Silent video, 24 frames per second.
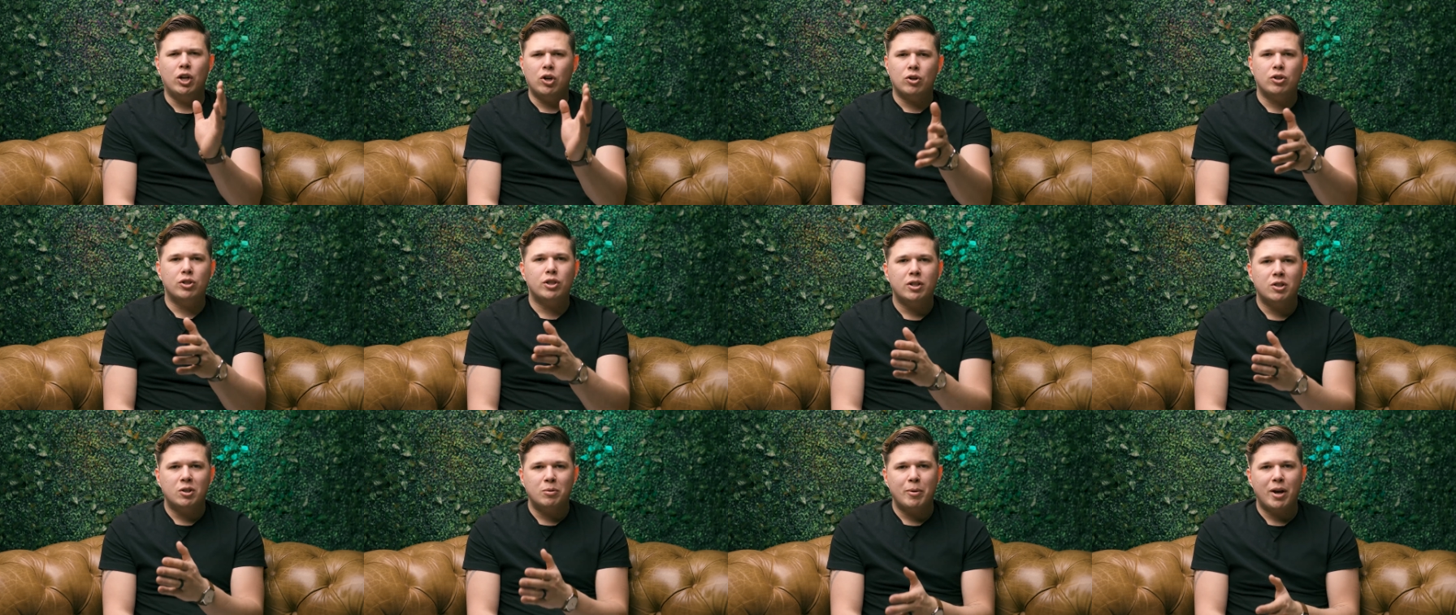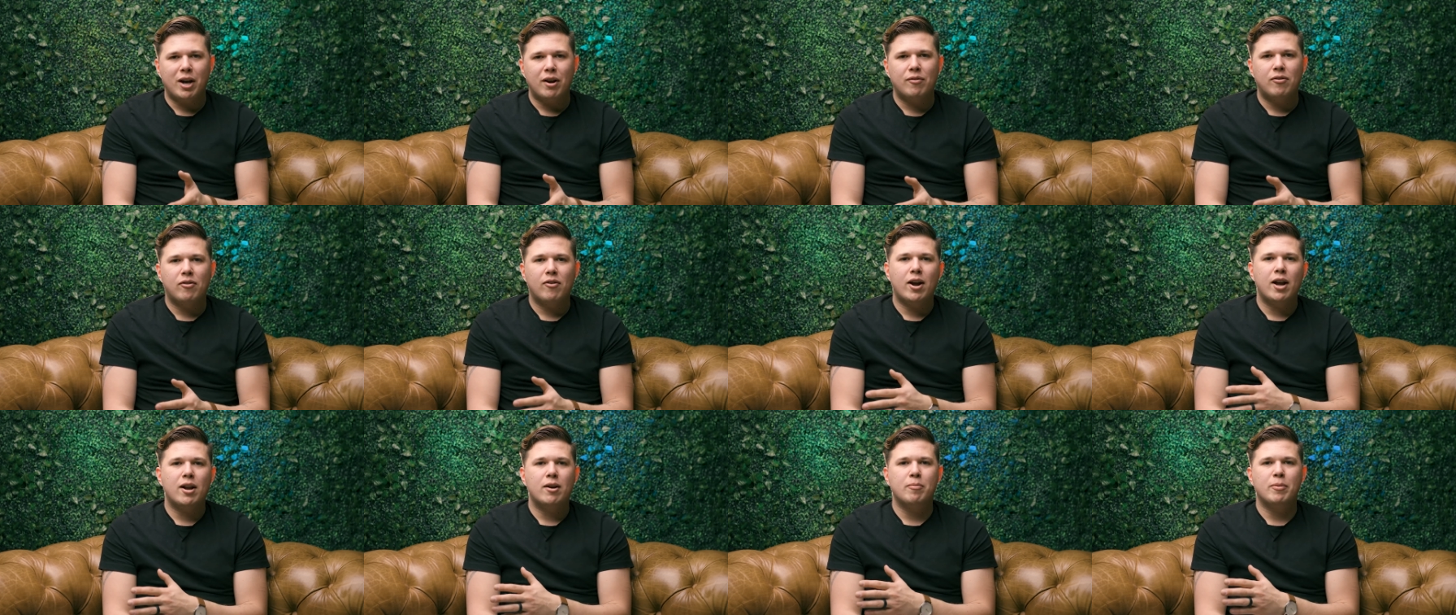you're such a bad
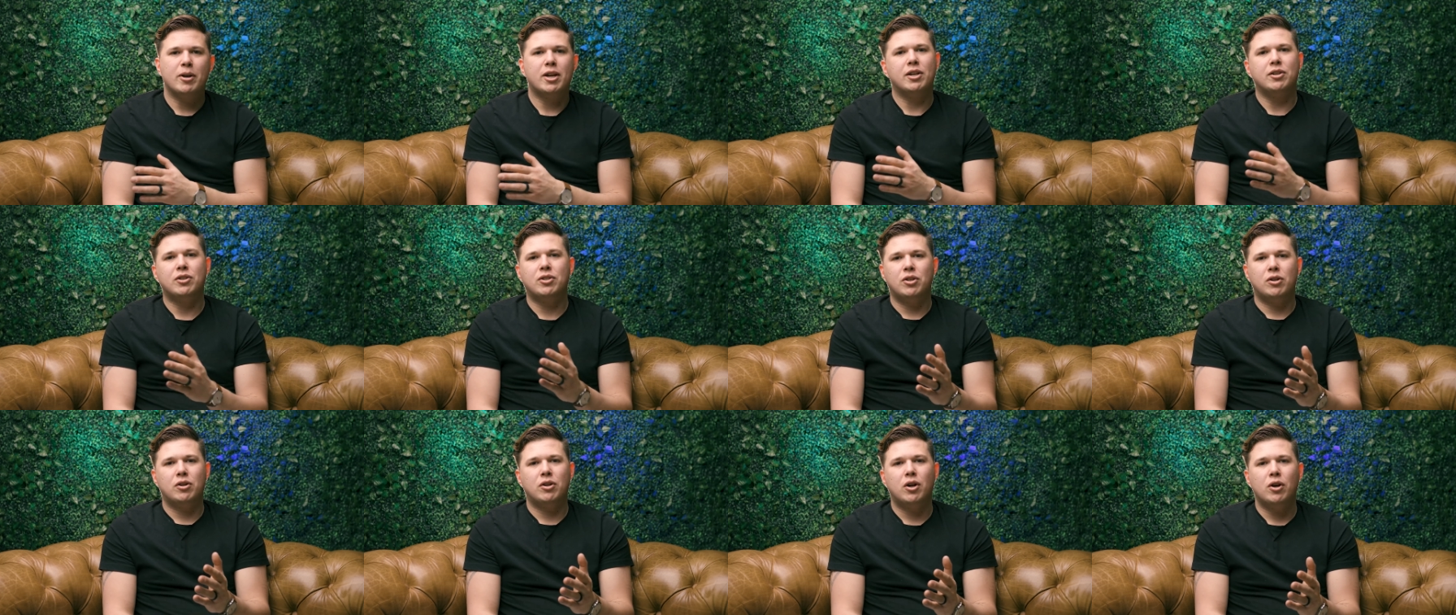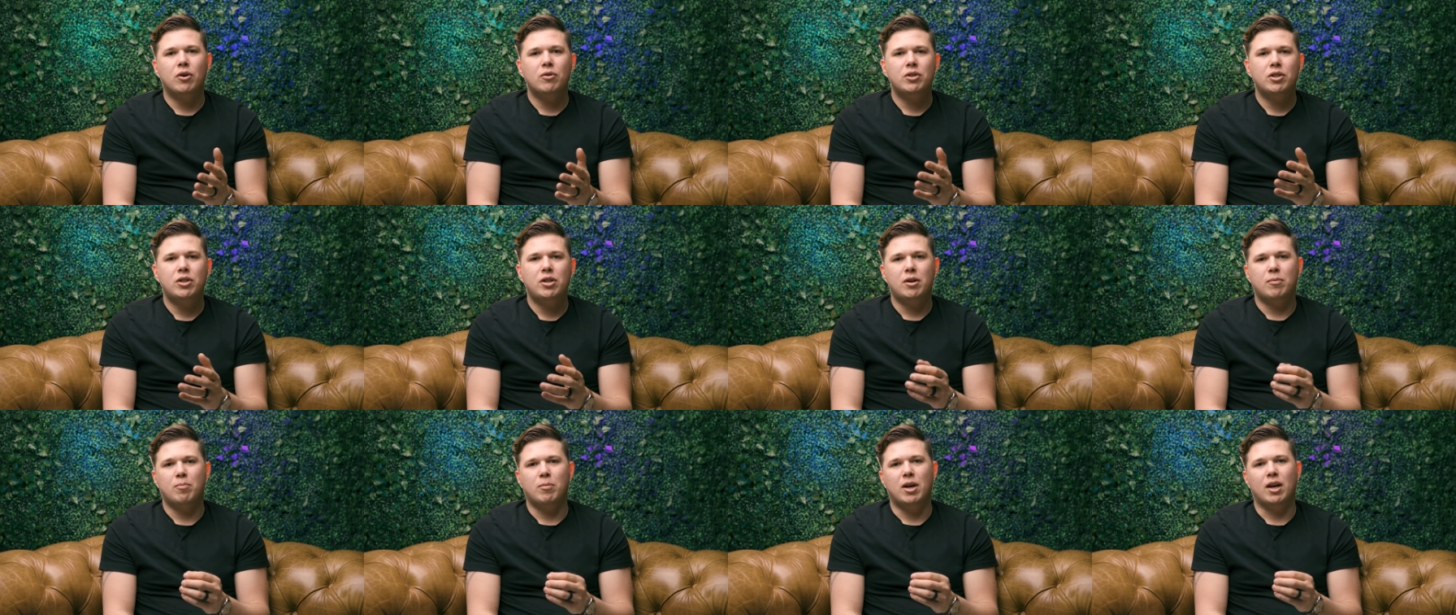friend because you're
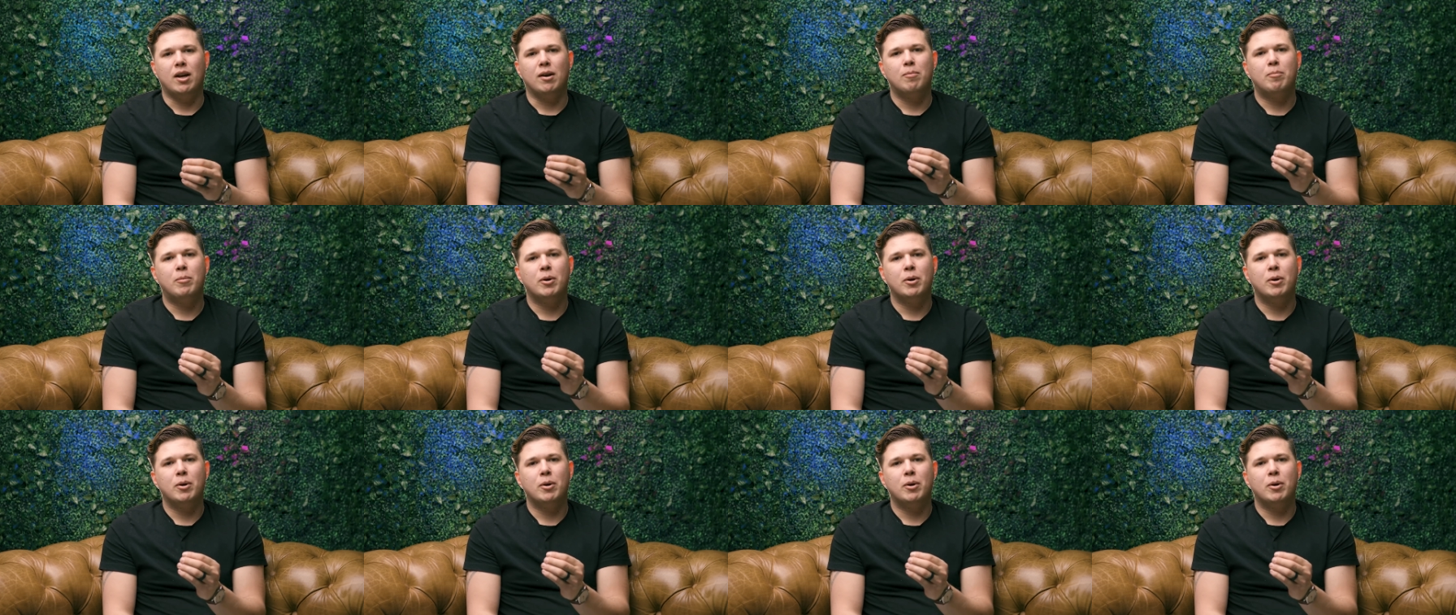ghosting me,